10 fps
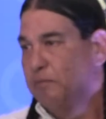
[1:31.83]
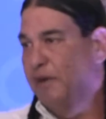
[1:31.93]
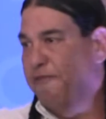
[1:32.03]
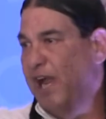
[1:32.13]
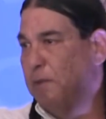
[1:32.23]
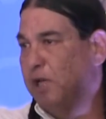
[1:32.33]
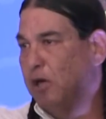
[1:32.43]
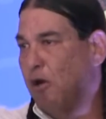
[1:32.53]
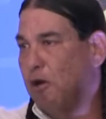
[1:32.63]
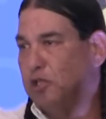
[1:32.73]
My
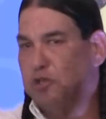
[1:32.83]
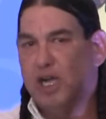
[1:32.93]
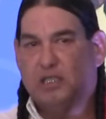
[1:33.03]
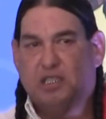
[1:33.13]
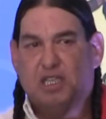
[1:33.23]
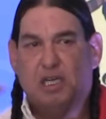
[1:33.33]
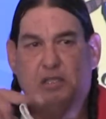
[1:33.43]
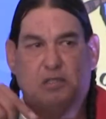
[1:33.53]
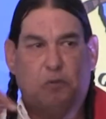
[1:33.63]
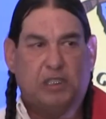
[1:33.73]
family and I are direct
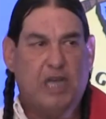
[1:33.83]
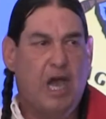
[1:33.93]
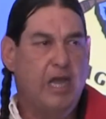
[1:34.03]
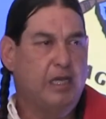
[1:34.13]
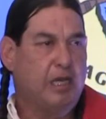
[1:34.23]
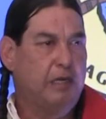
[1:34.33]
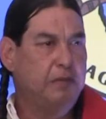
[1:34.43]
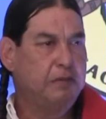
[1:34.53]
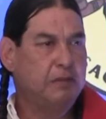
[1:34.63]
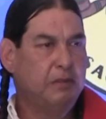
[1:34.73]
descendants of Watainka.